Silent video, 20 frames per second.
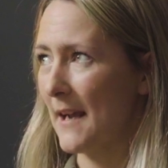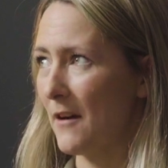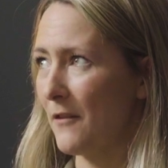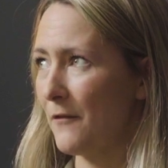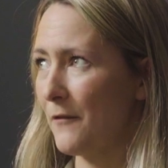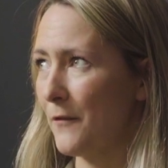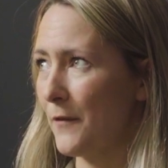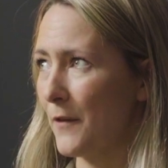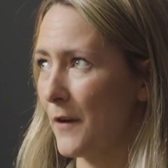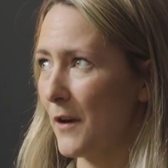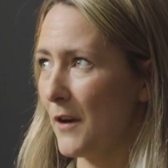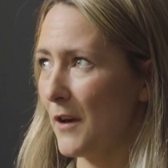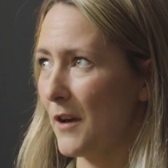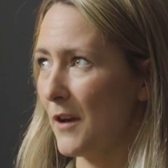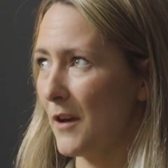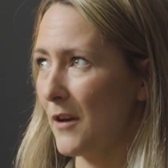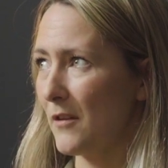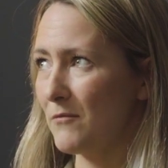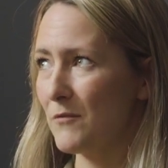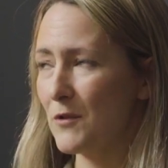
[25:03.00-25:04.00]
it out
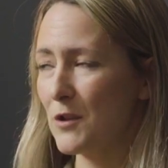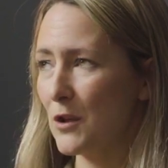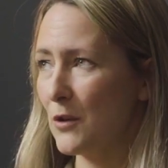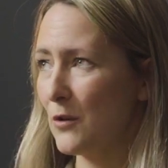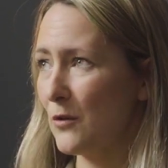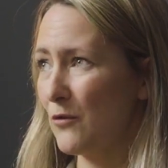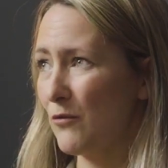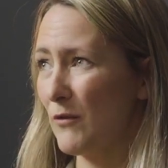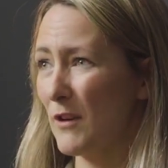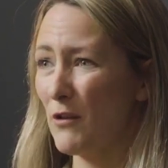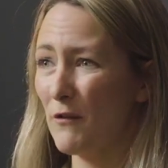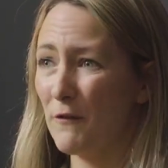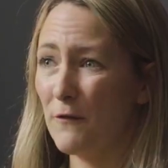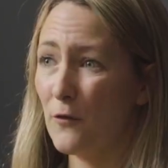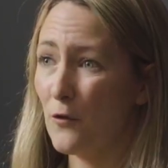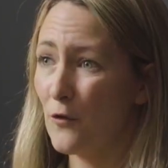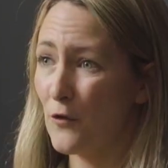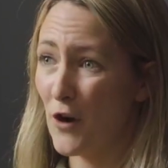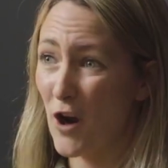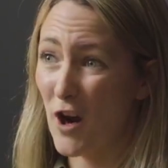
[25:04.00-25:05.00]
for 2, 3 or
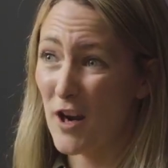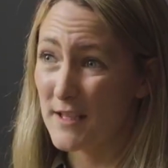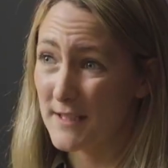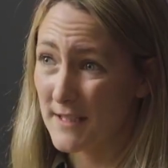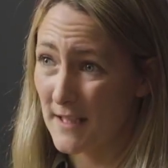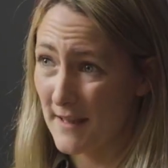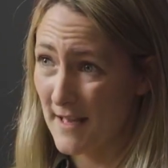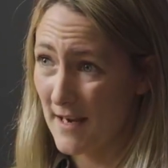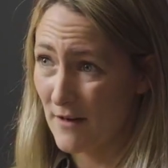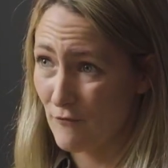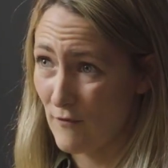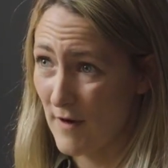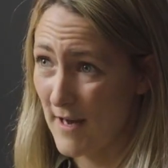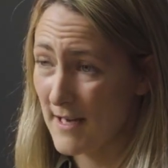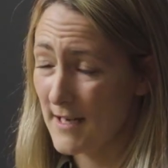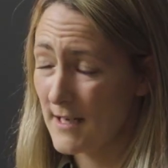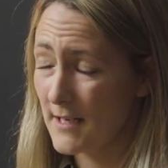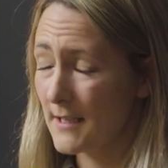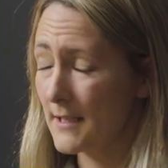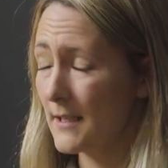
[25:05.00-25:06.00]
4 nights at that
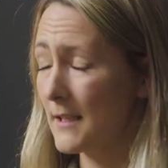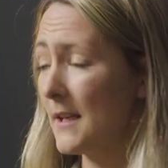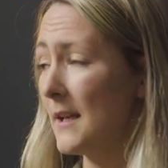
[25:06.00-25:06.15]
rate.